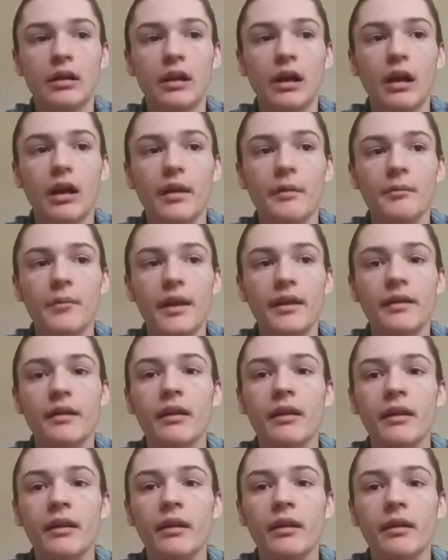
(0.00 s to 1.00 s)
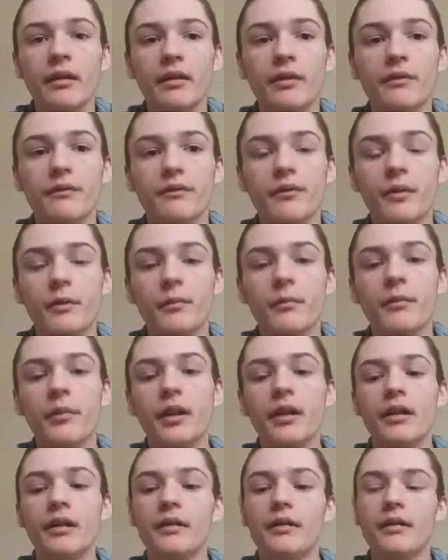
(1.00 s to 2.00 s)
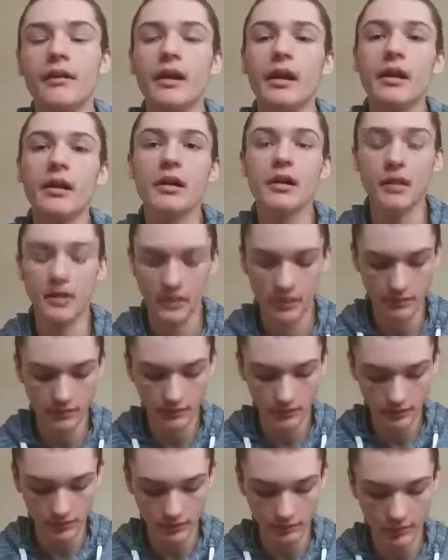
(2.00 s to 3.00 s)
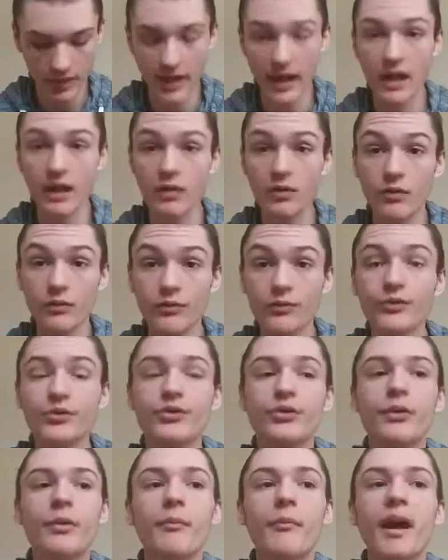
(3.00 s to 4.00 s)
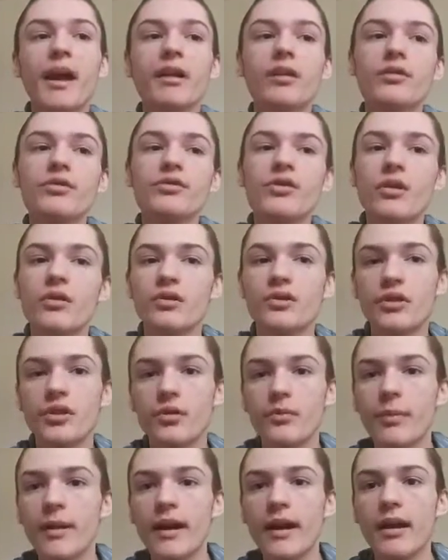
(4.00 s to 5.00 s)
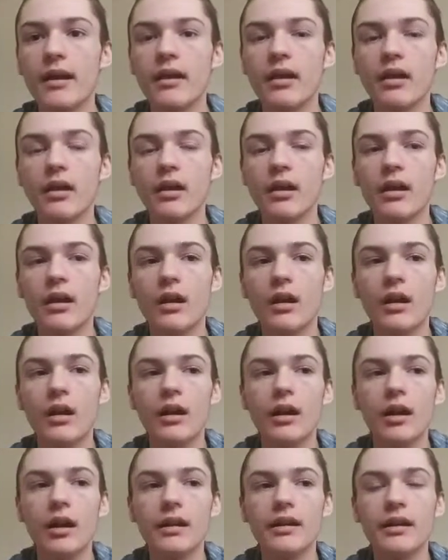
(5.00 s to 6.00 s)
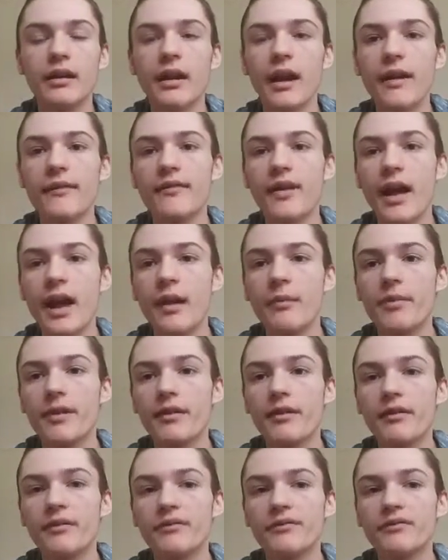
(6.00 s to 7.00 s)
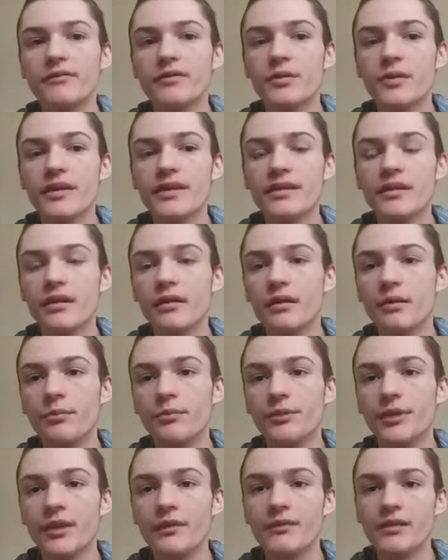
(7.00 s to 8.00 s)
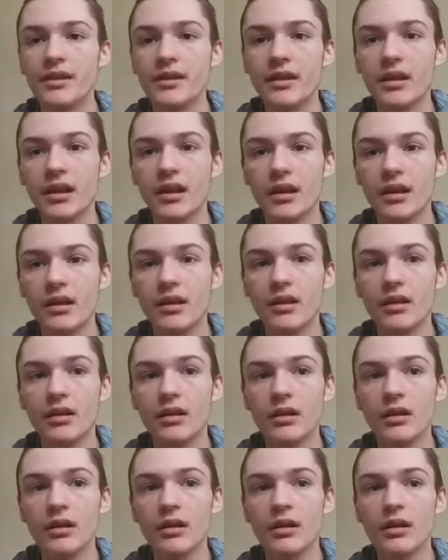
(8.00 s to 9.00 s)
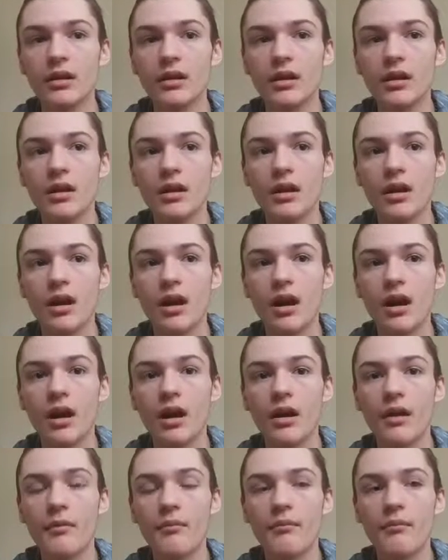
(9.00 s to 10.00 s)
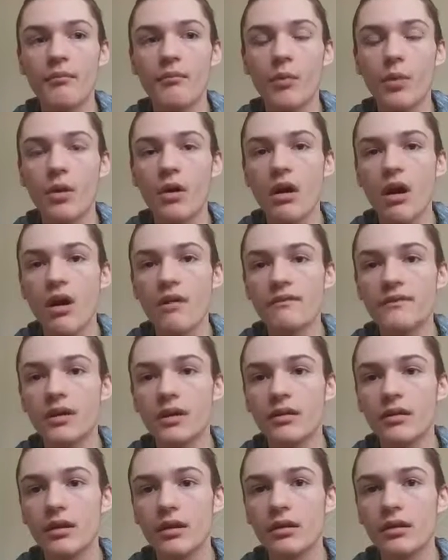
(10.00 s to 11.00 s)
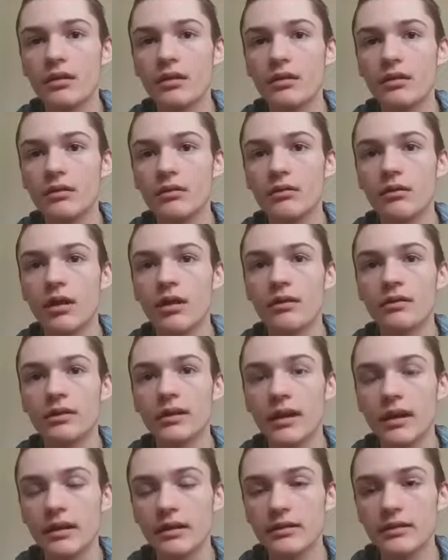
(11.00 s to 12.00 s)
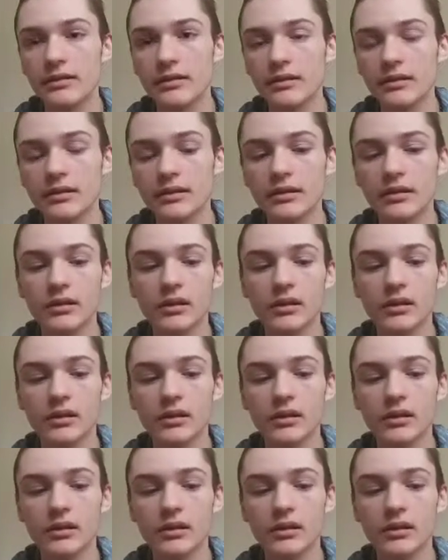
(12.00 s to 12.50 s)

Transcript: Um, and then from there, there's my ankles. My ankles aren't too bad. I did have a habit of twisting them when I was a kid, um, more often than other kids.